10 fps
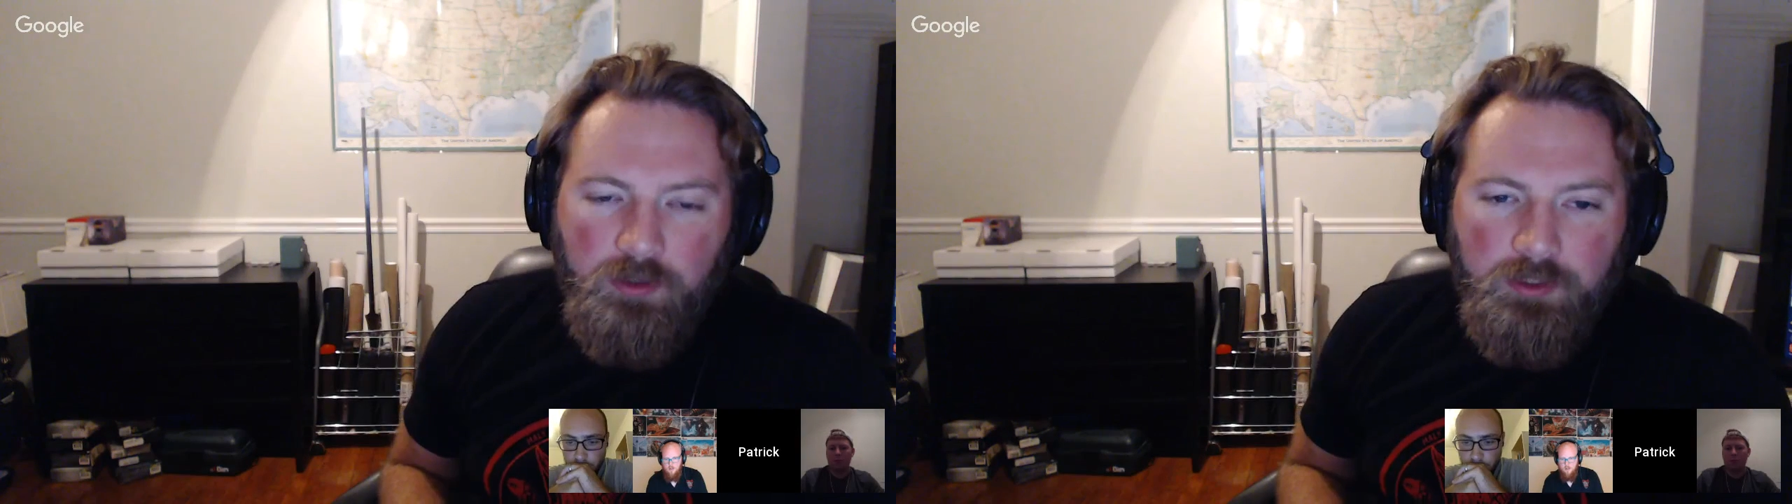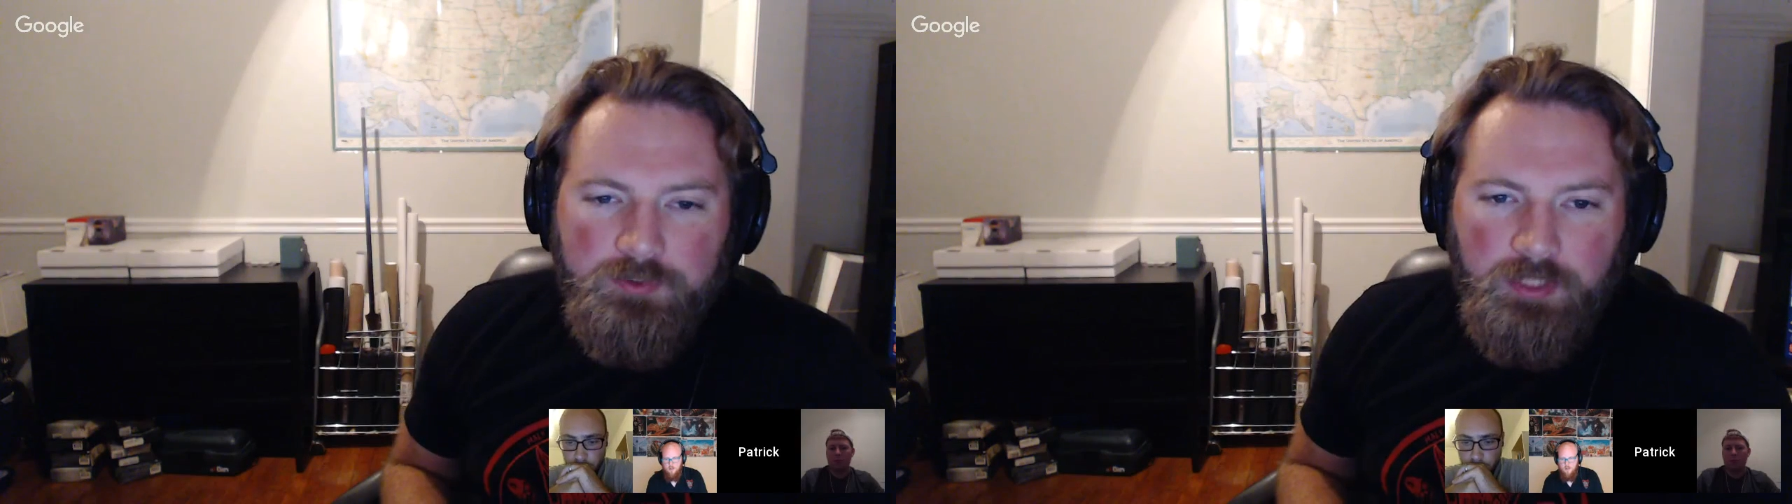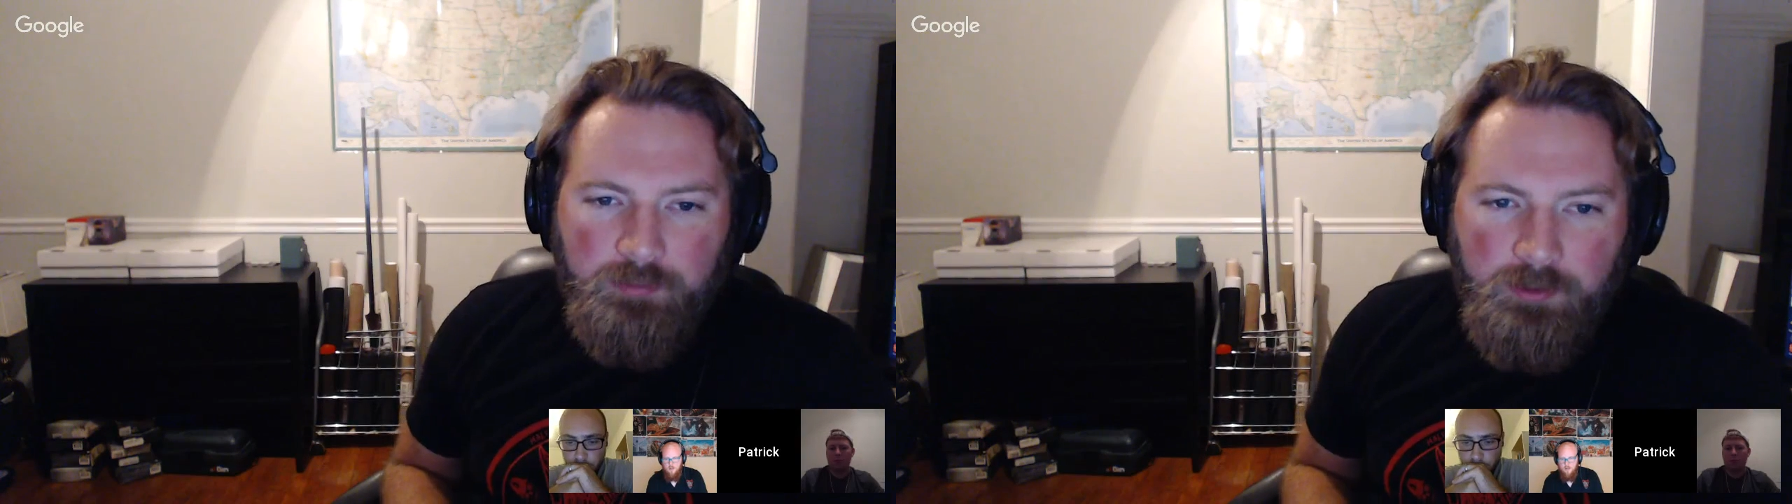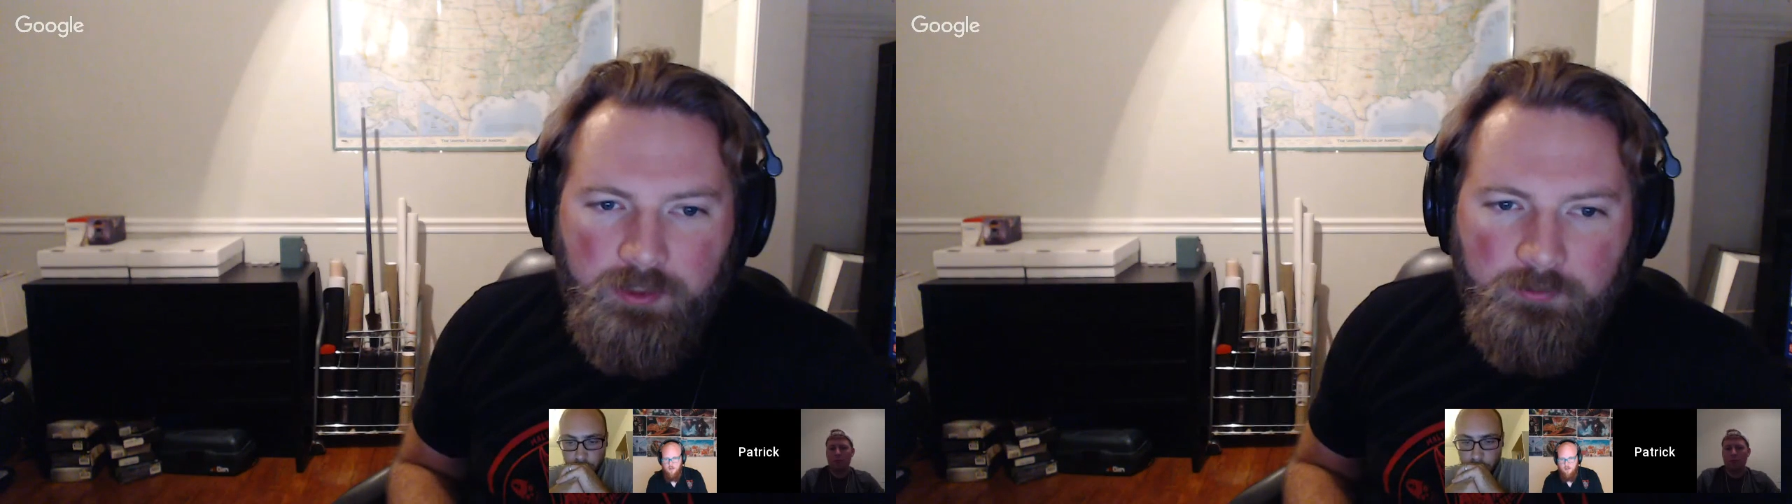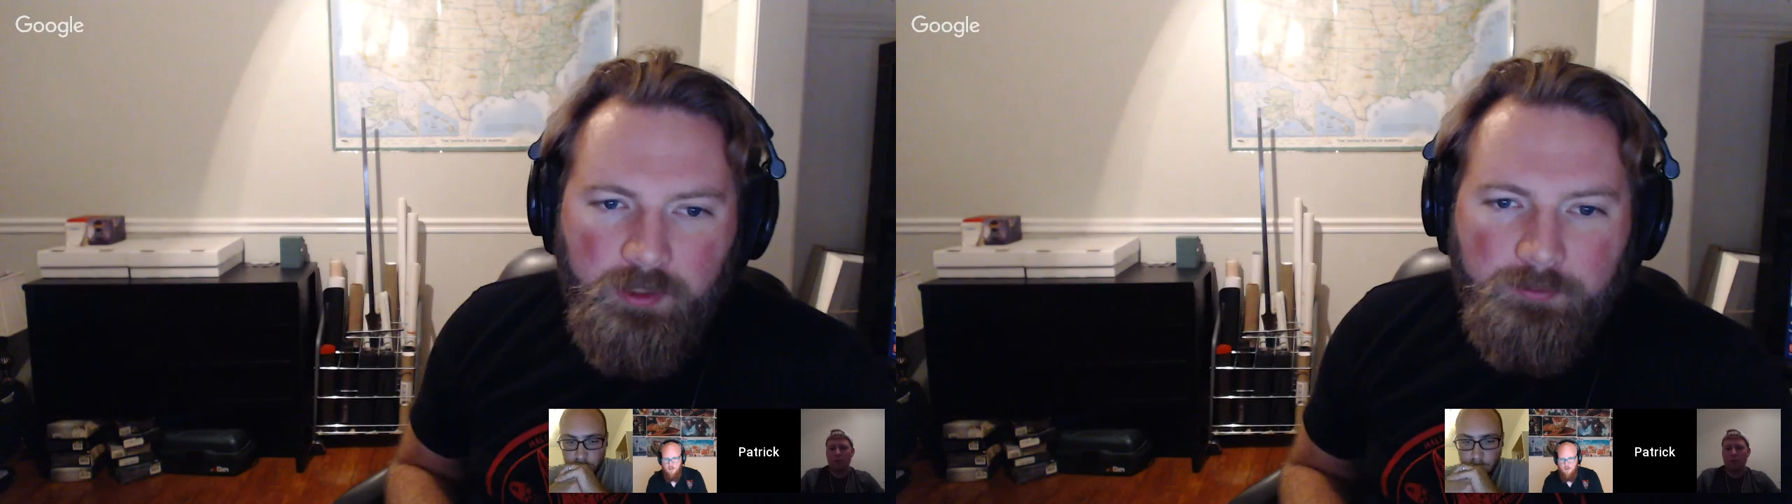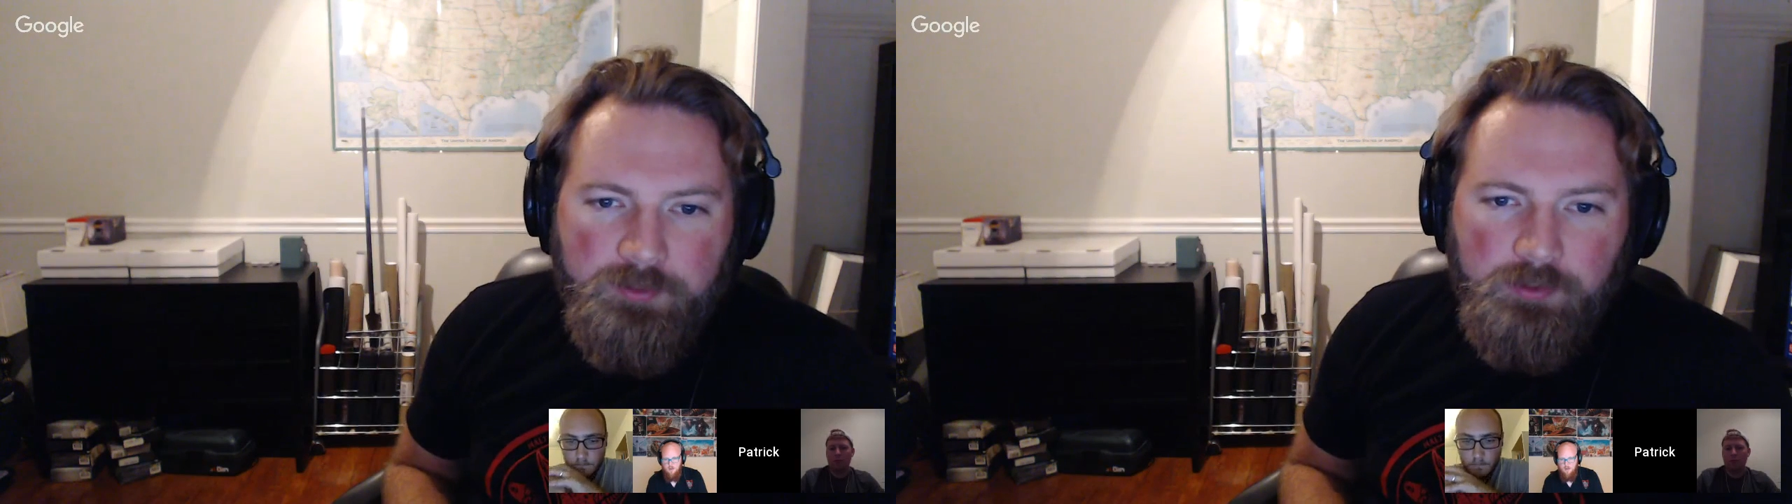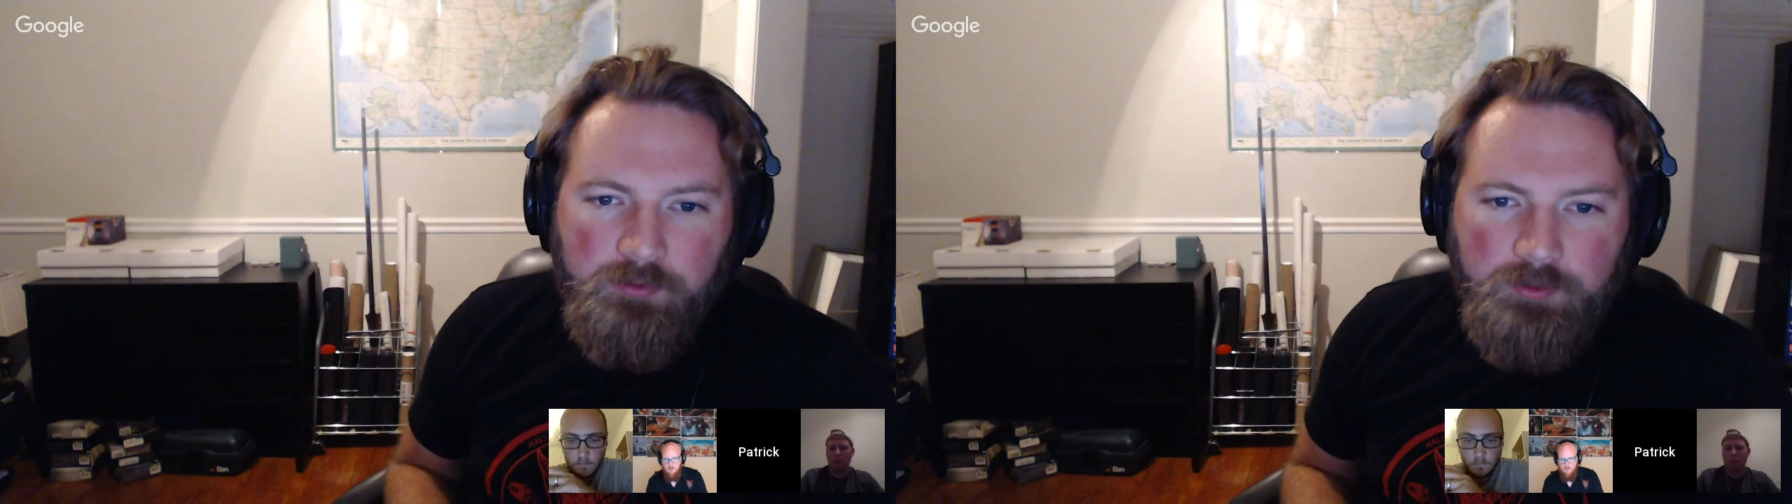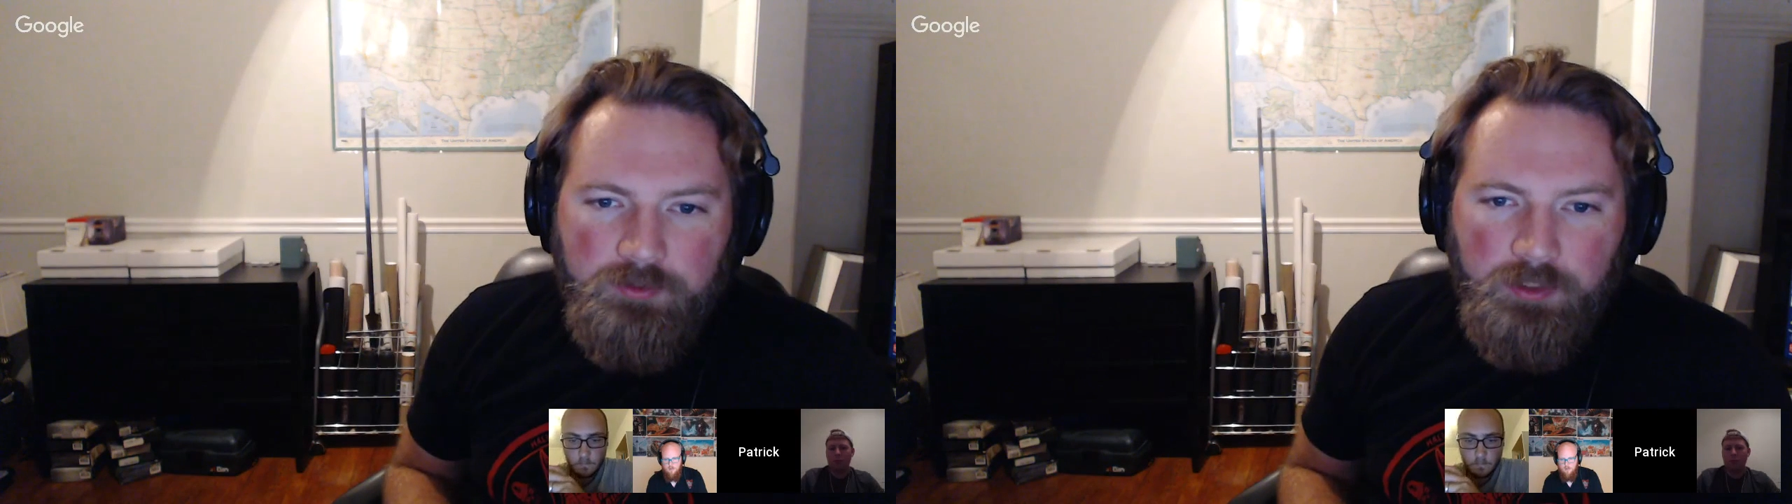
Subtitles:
excited about coming up to and trying to